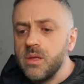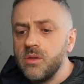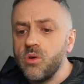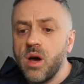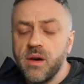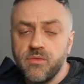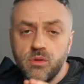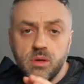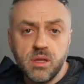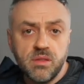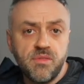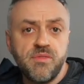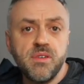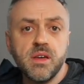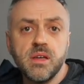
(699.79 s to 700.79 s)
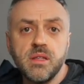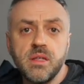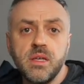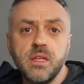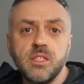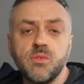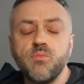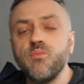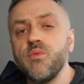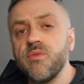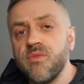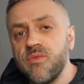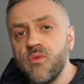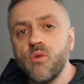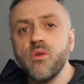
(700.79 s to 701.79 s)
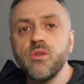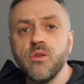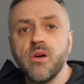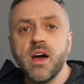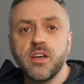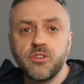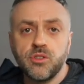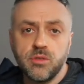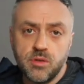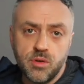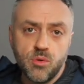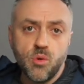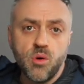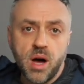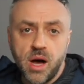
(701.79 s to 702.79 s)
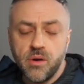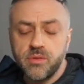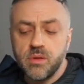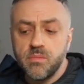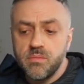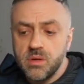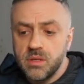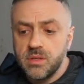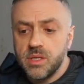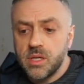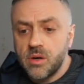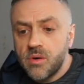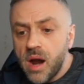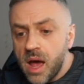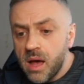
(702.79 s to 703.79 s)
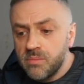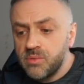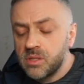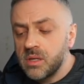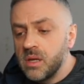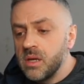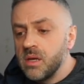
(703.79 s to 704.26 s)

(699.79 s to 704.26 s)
You have to configure these before you actually go out and building your apps,